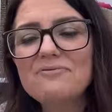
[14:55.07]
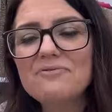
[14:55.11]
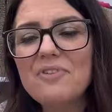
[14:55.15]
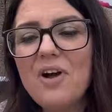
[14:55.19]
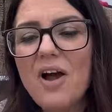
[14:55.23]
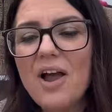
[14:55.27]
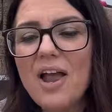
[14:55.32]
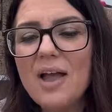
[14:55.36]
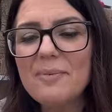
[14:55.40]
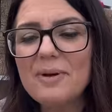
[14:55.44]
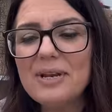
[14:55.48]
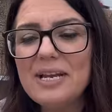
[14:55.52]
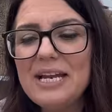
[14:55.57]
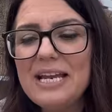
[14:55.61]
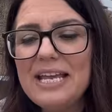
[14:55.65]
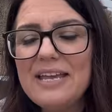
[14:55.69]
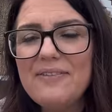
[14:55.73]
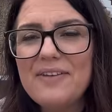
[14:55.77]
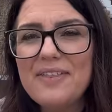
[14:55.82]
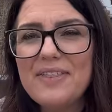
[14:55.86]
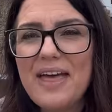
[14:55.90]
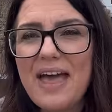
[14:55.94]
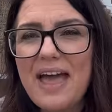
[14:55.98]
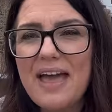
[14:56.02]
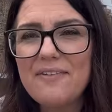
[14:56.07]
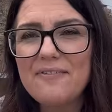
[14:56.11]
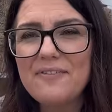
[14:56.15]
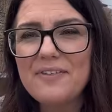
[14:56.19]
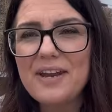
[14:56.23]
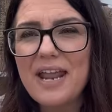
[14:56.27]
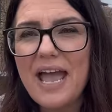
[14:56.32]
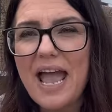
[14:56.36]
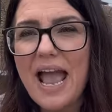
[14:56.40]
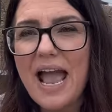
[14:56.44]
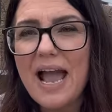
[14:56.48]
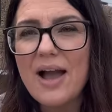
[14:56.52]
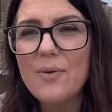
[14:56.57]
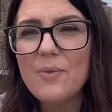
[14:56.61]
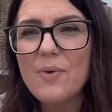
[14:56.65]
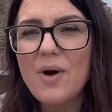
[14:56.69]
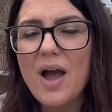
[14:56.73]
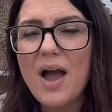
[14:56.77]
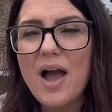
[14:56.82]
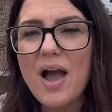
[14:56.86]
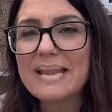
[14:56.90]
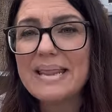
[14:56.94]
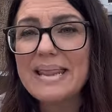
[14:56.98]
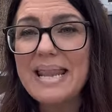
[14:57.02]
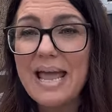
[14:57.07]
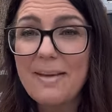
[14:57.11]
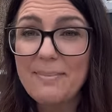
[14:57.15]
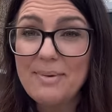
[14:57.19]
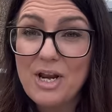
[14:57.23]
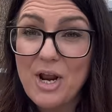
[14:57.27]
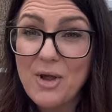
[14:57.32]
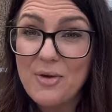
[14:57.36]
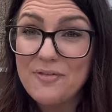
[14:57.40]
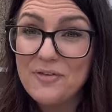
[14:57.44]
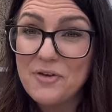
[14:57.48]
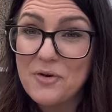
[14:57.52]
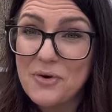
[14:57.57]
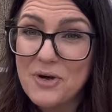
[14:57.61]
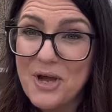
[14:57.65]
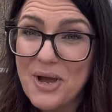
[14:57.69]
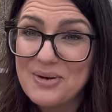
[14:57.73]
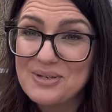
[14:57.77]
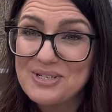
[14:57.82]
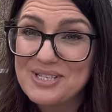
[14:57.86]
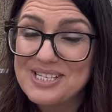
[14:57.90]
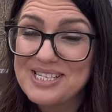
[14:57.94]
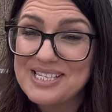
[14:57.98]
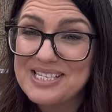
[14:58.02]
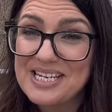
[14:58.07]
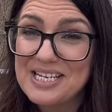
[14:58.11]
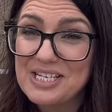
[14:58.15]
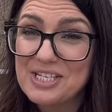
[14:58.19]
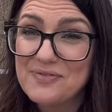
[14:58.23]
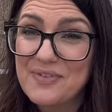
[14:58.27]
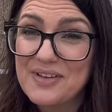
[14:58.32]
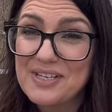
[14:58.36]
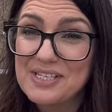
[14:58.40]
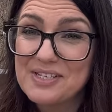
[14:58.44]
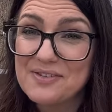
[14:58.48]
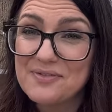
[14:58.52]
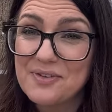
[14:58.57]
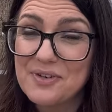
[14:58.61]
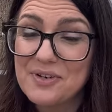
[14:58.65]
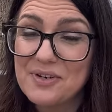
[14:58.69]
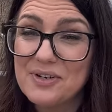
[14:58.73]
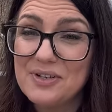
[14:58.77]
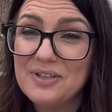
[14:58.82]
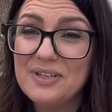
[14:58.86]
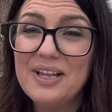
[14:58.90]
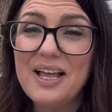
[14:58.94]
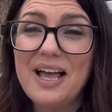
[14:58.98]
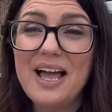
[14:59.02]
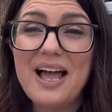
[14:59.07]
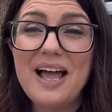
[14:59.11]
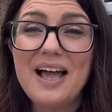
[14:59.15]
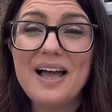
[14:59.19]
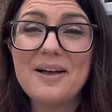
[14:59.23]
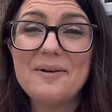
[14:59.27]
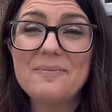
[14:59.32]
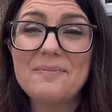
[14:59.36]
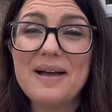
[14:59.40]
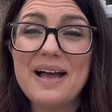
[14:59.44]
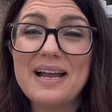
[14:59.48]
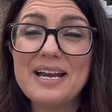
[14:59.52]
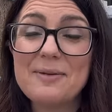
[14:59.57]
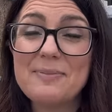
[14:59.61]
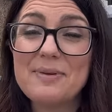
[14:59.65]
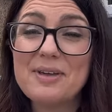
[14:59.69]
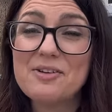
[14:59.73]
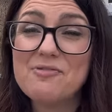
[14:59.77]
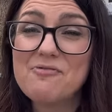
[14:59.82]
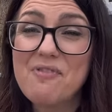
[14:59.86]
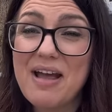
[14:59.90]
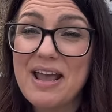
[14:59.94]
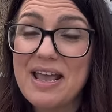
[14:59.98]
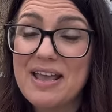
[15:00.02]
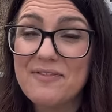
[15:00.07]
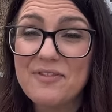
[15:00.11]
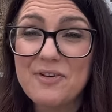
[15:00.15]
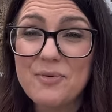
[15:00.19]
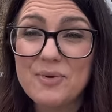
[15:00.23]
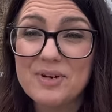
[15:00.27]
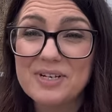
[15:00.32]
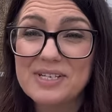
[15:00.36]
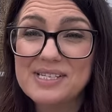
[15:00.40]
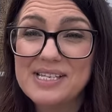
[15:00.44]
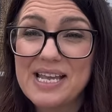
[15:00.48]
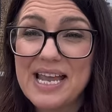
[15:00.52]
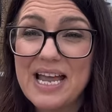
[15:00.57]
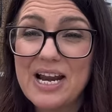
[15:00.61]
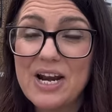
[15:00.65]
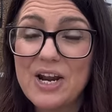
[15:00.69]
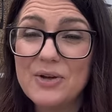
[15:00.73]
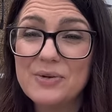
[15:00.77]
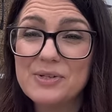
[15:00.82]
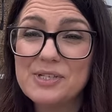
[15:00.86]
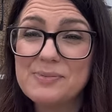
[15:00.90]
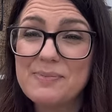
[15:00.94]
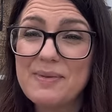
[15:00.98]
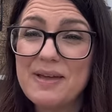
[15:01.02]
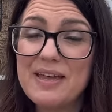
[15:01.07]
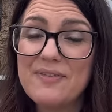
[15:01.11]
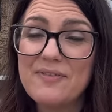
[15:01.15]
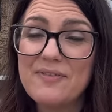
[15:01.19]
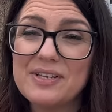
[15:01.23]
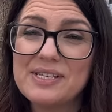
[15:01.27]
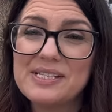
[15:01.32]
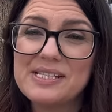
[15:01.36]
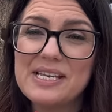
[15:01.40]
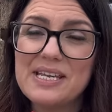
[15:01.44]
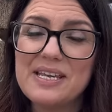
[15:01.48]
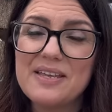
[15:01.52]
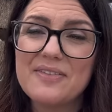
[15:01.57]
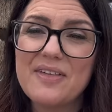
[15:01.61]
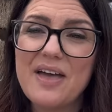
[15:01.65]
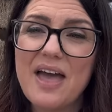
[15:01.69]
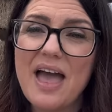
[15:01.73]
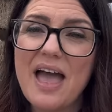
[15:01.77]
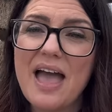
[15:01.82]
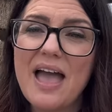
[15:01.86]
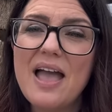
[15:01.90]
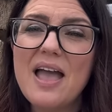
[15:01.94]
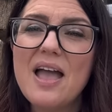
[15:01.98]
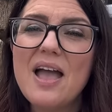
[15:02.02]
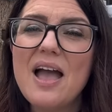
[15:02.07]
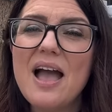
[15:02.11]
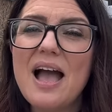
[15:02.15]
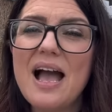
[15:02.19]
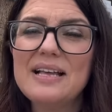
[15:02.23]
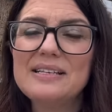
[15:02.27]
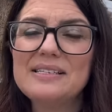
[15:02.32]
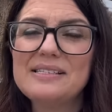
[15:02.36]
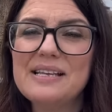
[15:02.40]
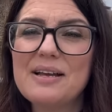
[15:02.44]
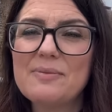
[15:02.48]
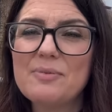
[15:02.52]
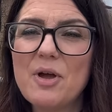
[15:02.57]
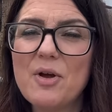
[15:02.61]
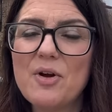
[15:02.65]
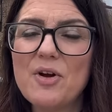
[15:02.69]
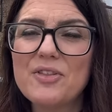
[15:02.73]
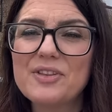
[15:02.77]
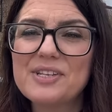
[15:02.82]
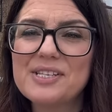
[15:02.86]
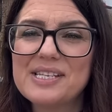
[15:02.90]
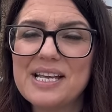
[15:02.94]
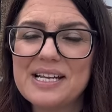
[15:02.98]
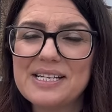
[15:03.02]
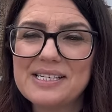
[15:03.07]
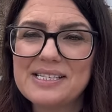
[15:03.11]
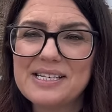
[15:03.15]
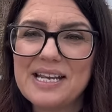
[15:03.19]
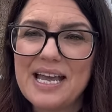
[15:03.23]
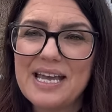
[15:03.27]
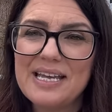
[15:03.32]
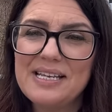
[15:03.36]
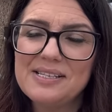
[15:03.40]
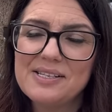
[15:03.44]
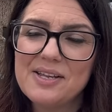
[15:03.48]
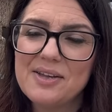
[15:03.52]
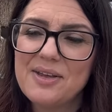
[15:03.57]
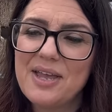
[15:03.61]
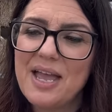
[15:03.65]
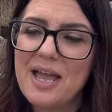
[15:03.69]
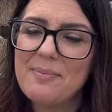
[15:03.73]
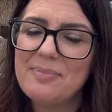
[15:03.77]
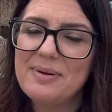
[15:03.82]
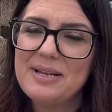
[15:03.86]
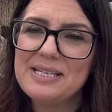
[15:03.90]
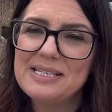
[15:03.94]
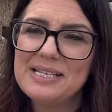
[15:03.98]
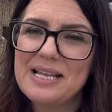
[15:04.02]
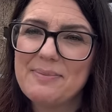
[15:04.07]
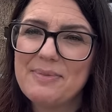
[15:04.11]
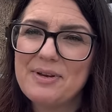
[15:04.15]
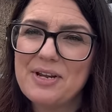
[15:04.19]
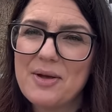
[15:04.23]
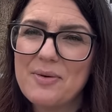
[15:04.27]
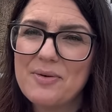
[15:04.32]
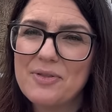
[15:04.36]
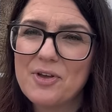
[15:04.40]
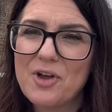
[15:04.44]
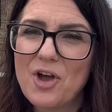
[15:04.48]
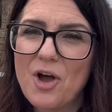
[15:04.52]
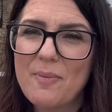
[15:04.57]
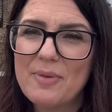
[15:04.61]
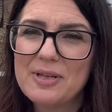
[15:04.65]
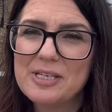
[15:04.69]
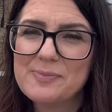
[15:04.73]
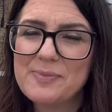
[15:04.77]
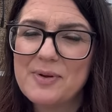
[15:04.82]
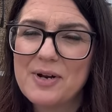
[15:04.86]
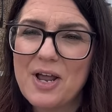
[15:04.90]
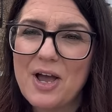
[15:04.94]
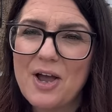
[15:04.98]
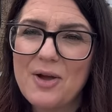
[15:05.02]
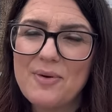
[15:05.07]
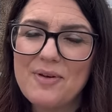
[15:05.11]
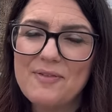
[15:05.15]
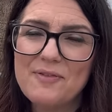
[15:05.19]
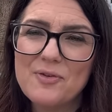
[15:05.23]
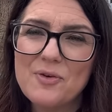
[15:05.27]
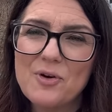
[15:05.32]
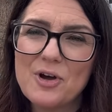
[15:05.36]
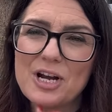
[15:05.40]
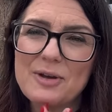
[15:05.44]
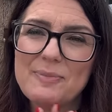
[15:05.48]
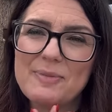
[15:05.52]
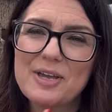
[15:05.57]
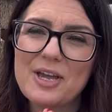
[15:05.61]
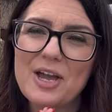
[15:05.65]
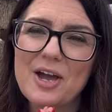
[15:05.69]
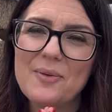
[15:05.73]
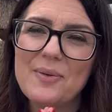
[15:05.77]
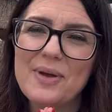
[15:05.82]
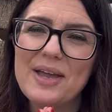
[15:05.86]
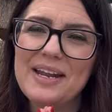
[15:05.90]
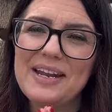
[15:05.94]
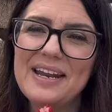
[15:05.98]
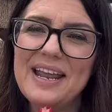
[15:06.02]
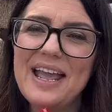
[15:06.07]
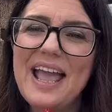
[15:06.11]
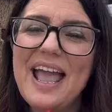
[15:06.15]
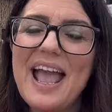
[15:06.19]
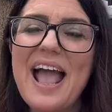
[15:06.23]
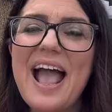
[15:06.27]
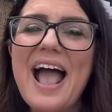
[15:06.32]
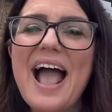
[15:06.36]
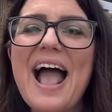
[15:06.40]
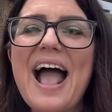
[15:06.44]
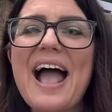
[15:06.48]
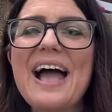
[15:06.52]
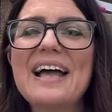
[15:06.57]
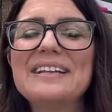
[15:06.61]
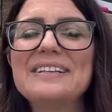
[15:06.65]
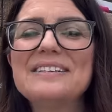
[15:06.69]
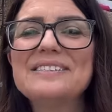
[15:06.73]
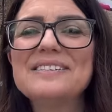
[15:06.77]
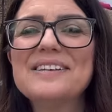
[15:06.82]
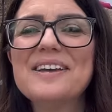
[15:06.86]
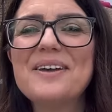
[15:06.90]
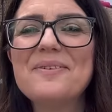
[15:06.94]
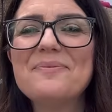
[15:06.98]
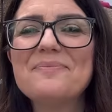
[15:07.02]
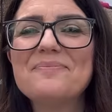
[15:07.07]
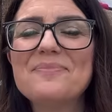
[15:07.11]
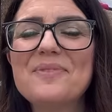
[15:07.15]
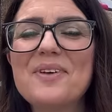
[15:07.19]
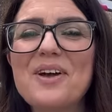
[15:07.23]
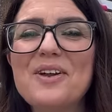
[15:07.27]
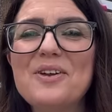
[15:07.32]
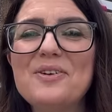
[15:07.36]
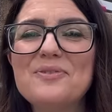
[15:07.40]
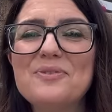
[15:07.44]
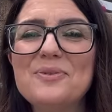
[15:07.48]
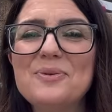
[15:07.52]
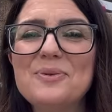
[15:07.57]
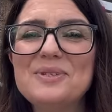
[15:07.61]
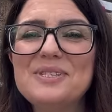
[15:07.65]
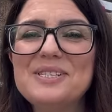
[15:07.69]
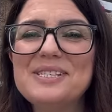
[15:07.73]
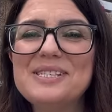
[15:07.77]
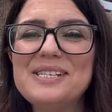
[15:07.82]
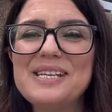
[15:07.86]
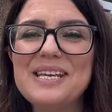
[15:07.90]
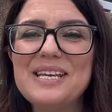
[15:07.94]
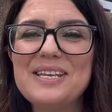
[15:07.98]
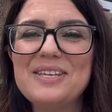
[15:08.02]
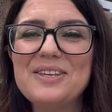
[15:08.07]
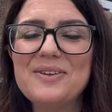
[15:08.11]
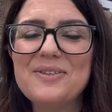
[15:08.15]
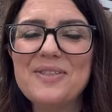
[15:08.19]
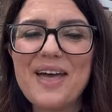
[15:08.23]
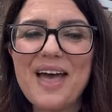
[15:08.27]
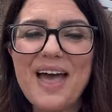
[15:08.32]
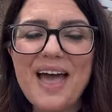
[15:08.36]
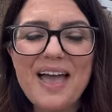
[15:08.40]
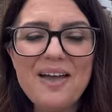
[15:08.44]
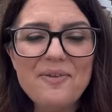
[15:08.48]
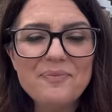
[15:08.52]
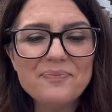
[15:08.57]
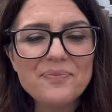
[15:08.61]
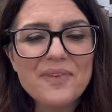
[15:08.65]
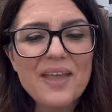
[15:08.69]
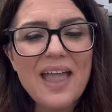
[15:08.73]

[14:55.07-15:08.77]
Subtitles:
right, I'm going to leave it there for now. Let me know if you're going to the Stitch Festival, and it'd be great if you want to say hello to me see you there. As I said, I'm going on the Saturday, so yeah, please let me know in the comments below if you're going to be going, and I look forward to seeing you there.